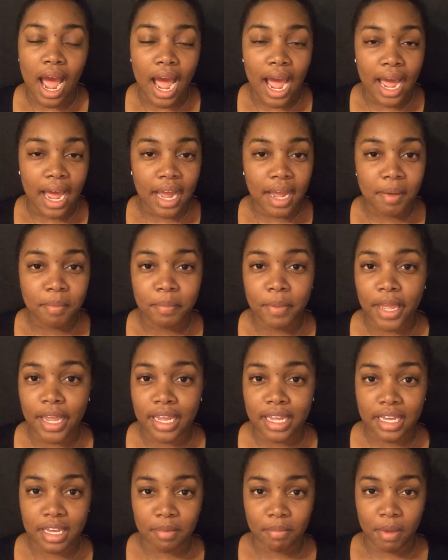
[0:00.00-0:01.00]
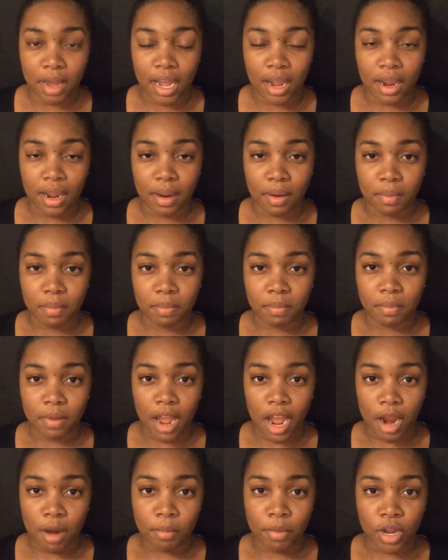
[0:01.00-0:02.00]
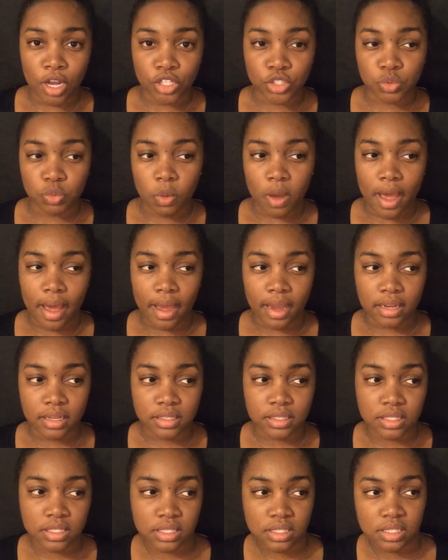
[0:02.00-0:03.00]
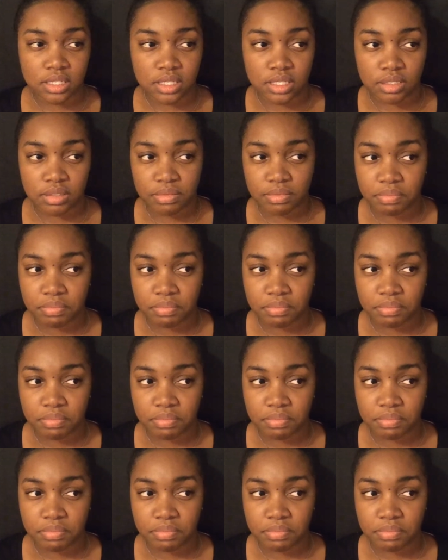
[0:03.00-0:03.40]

I may get my eyebrows waxed